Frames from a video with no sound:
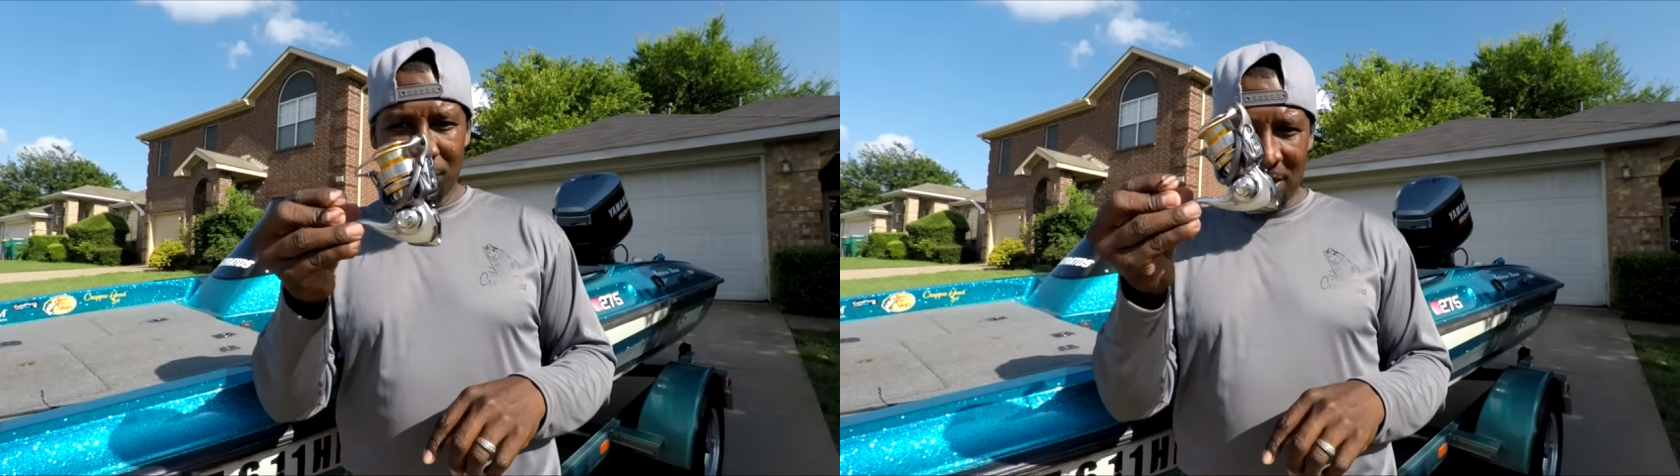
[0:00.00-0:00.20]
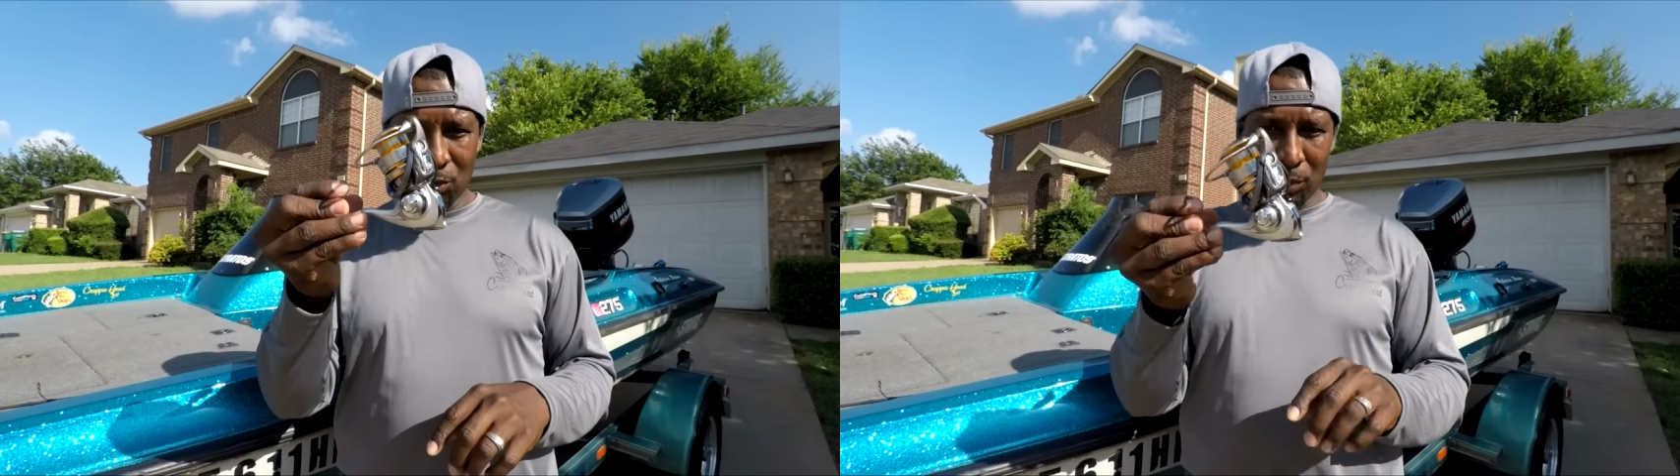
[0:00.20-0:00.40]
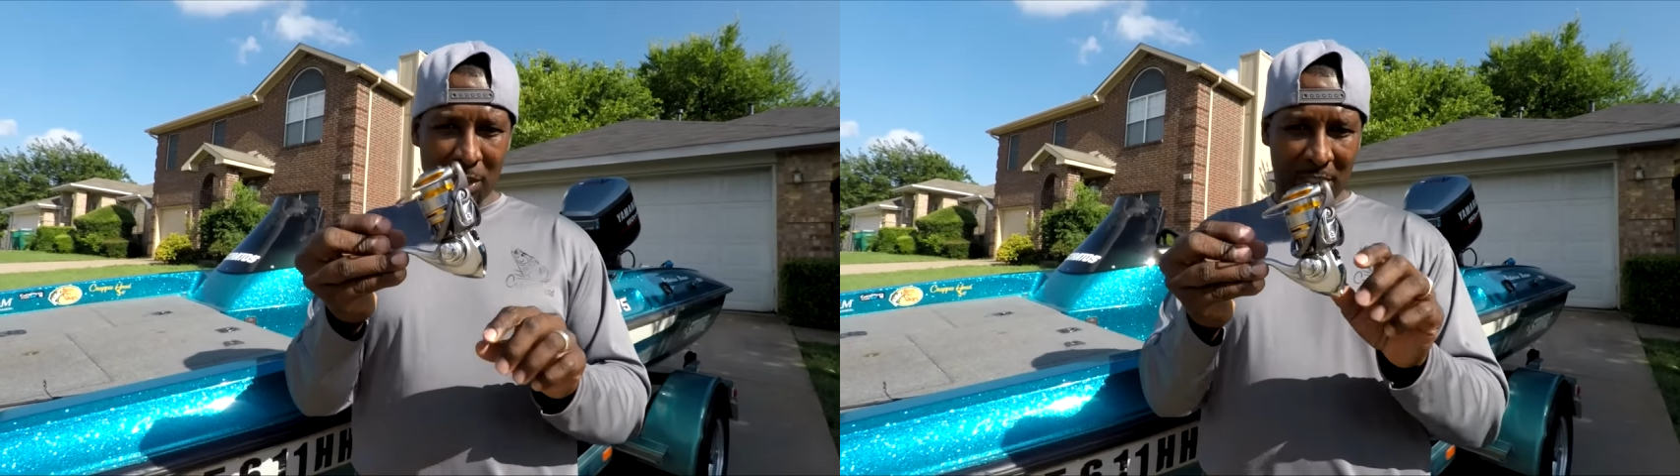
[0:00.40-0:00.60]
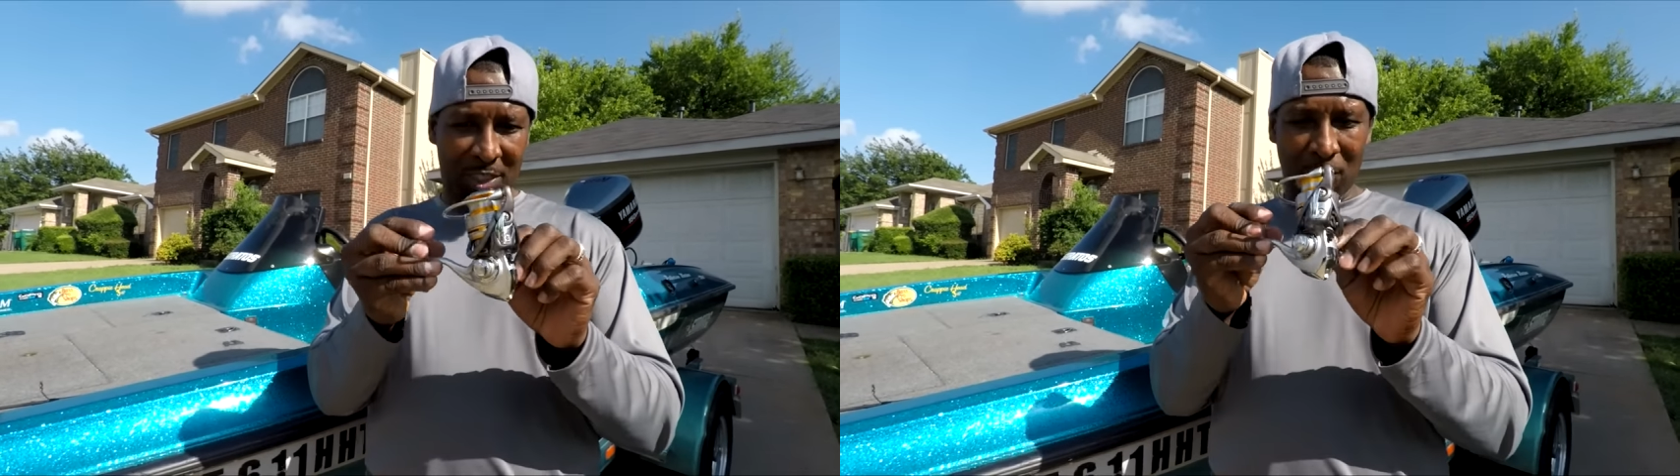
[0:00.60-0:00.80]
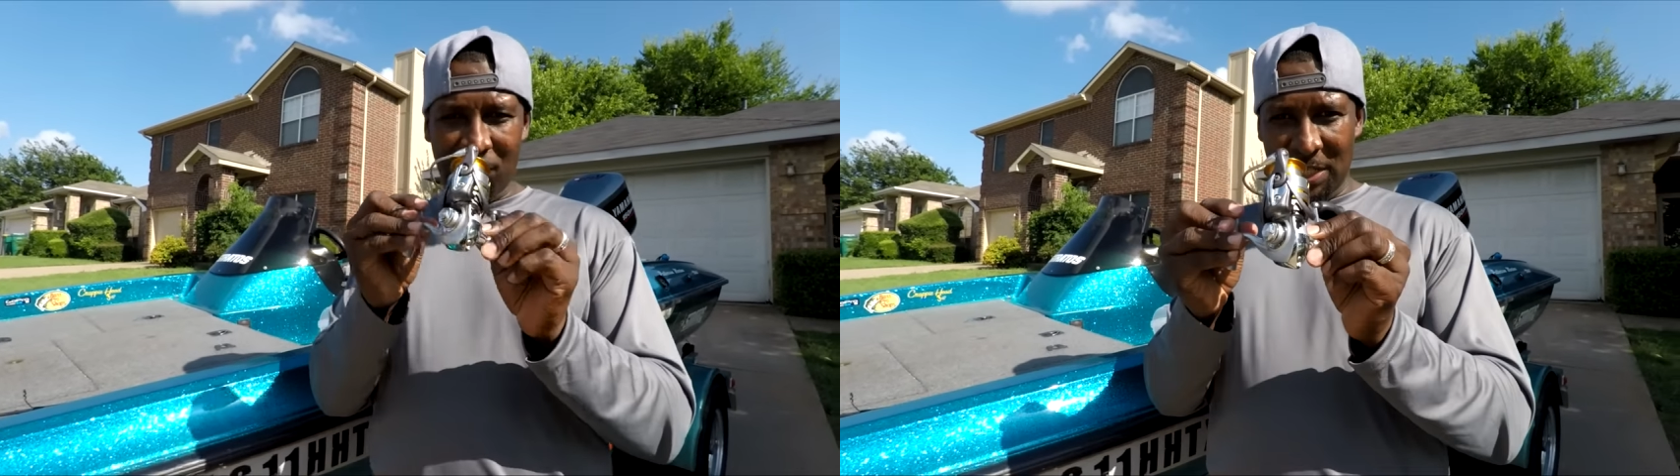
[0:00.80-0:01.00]
this reel
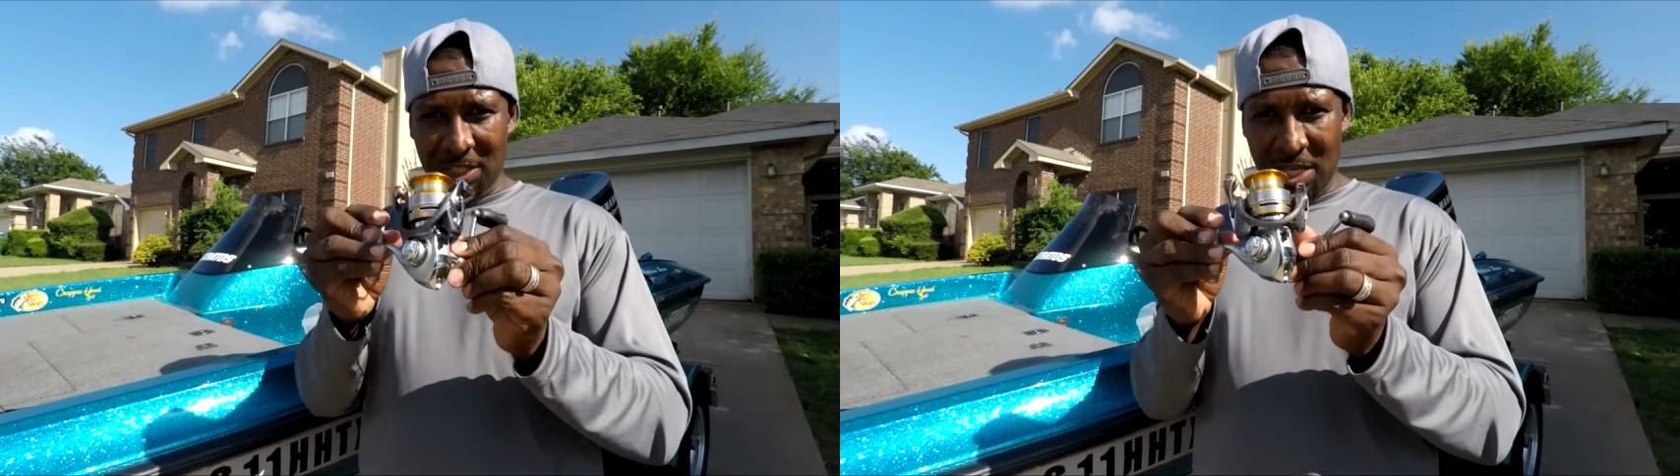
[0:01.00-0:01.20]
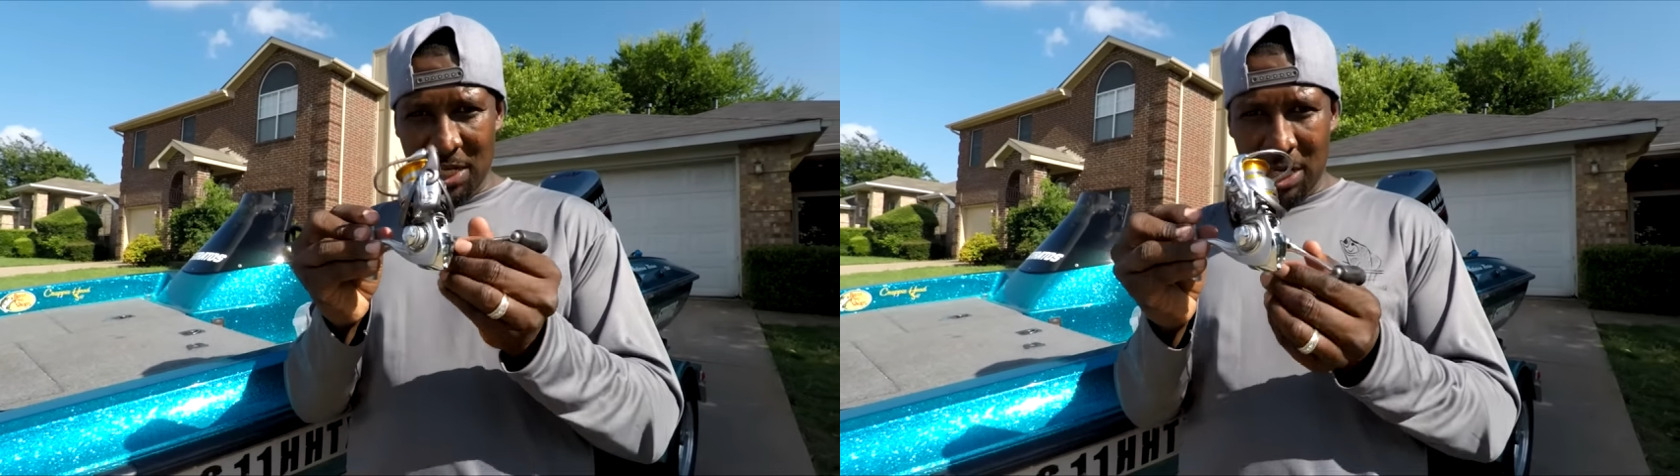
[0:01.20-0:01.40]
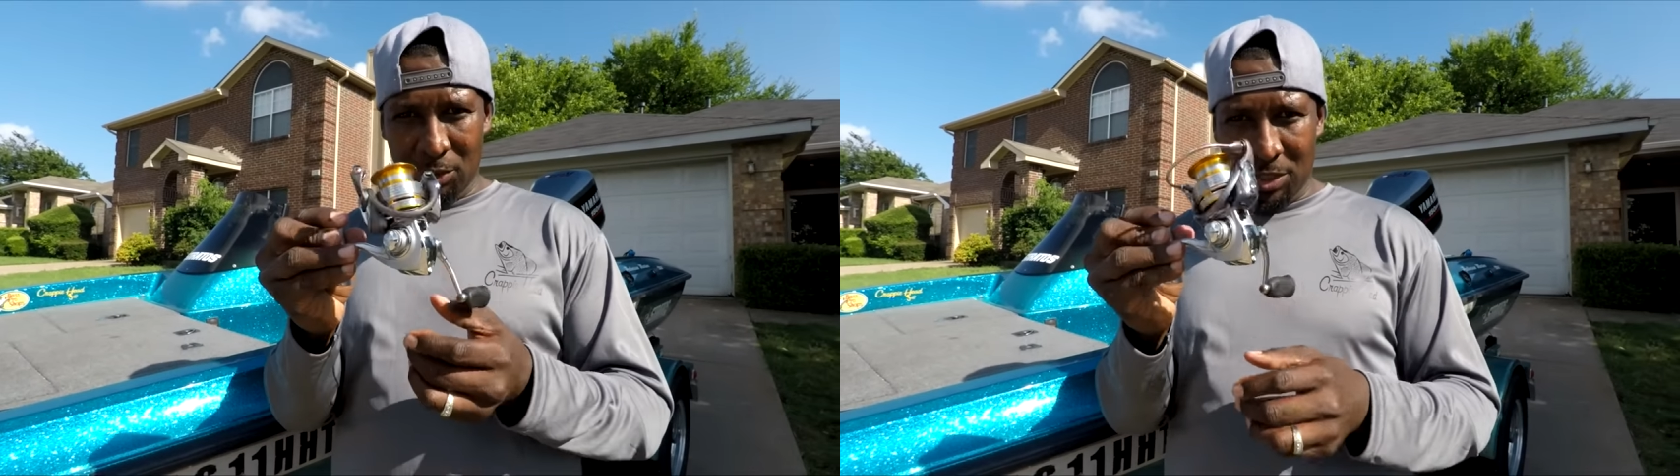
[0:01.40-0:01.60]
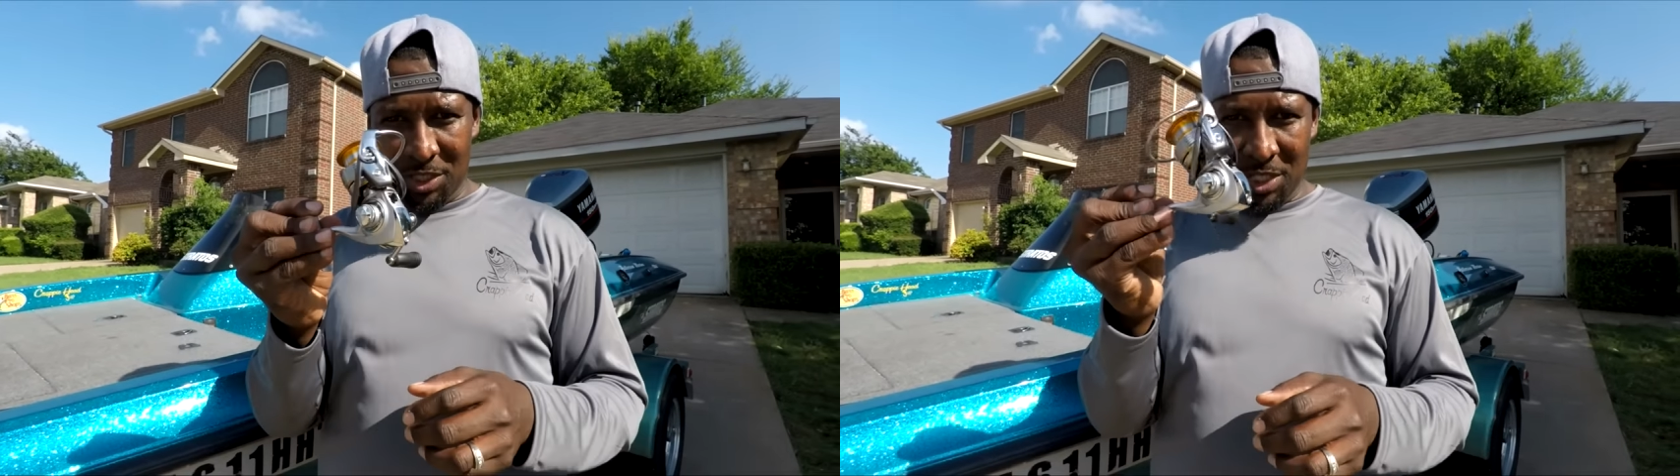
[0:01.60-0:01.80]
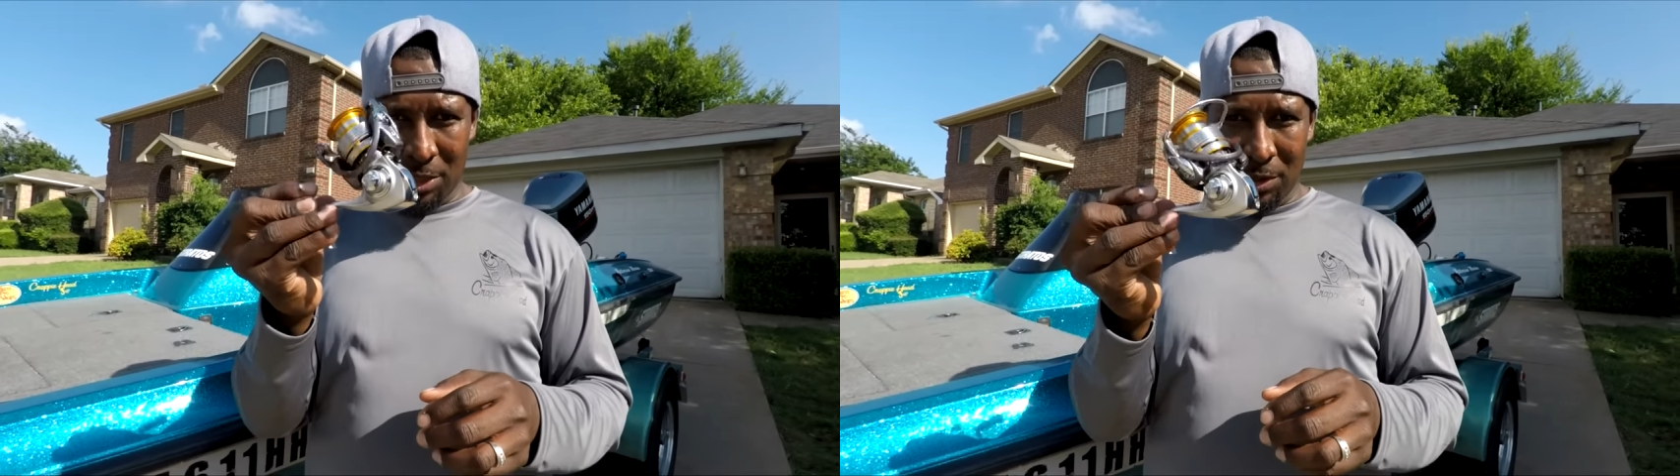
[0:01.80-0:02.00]
is a 1500
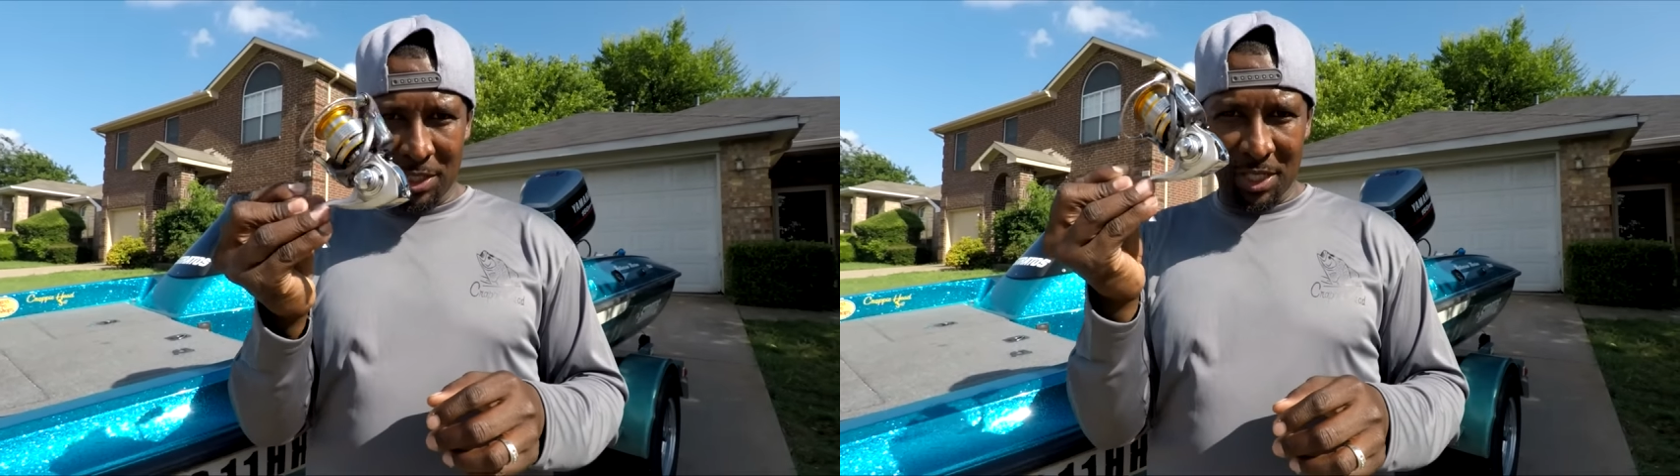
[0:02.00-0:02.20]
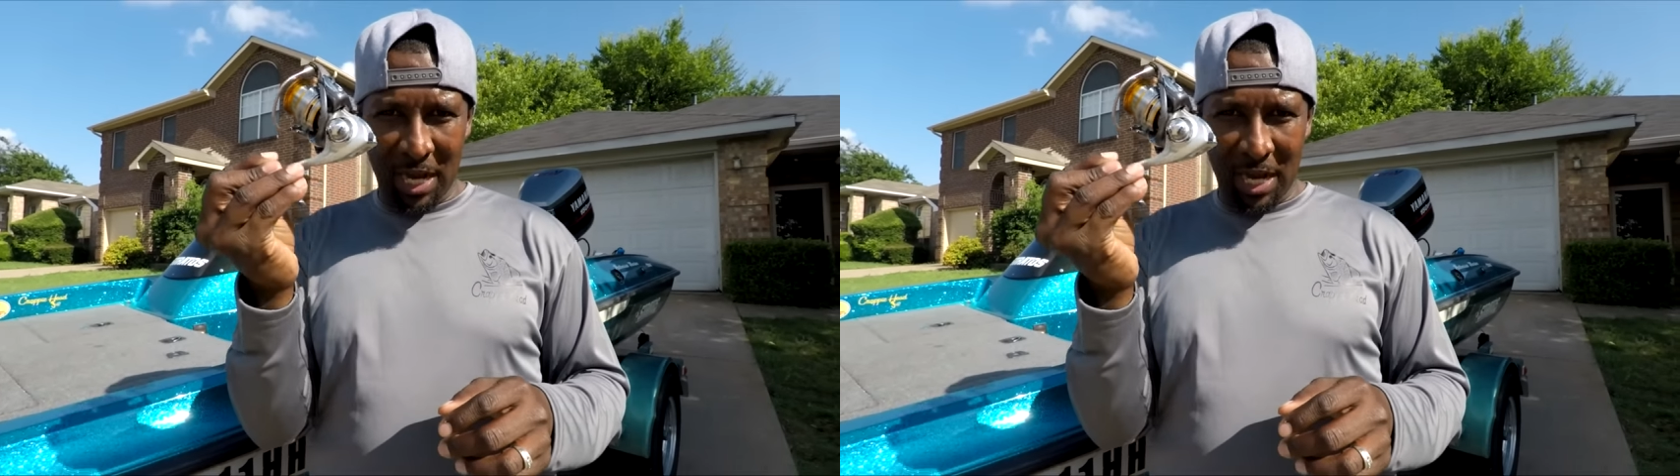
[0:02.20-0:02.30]
series.